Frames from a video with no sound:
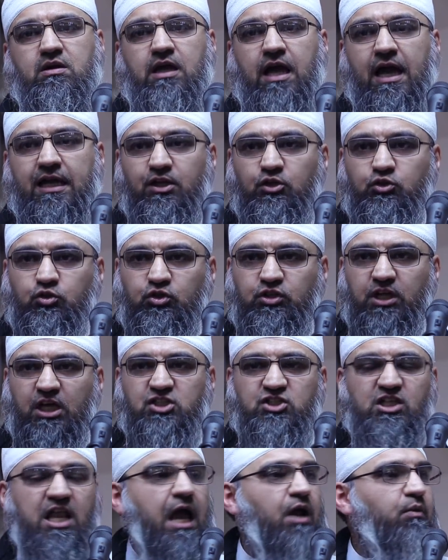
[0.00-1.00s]
and in
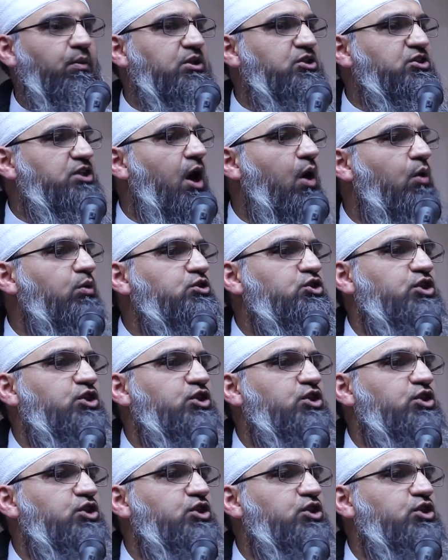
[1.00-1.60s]
today's language, their own